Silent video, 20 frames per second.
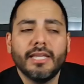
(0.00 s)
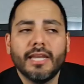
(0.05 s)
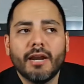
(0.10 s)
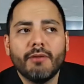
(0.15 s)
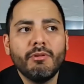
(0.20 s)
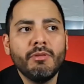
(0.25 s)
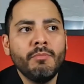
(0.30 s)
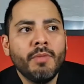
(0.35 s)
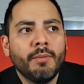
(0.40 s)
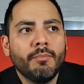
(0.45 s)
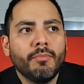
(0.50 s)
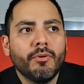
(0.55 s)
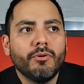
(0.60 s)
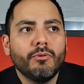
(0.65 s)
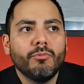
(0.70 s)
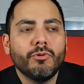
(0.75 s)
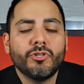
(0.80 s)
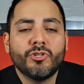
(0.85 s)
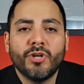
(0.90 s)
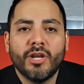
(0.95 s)
And I remember
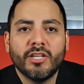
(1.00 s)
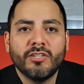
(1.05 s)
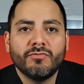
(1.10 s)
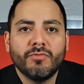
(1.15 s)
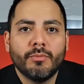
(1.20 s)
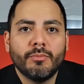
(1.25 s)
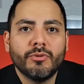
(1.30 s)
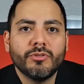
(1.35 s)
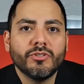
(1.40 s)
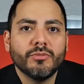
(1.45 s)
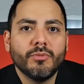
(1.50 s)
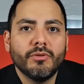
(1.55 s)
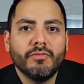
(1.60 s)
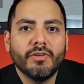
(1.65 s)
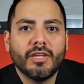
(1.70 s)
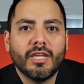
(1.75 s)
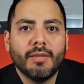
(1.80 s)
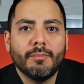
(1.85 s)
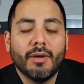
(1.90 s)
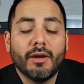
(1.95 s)
when Transformers the
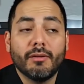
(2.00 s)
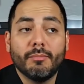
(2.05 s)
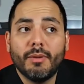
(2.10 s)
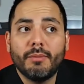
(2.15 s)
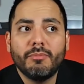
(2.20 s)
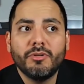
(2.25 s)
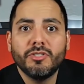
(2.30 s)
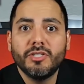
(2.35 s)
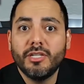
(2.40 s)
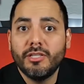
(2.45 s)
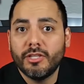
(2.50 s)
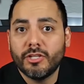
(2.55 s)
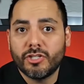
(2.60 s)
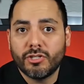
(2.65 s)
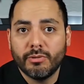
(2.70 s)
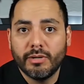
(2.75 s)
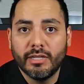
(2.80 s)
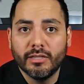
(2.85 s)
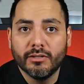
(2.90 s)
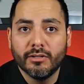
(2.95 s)
movie came out. I remember seeing the
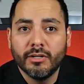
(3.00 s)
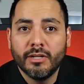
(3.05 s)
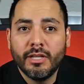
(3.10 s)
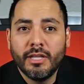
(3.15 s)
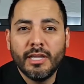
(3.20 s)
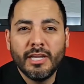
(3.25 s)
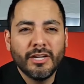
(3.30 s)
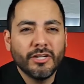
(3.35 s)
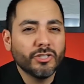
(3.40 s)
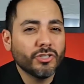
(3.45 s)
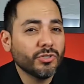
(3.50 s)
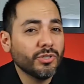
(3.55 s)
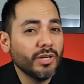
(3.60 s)
trailer because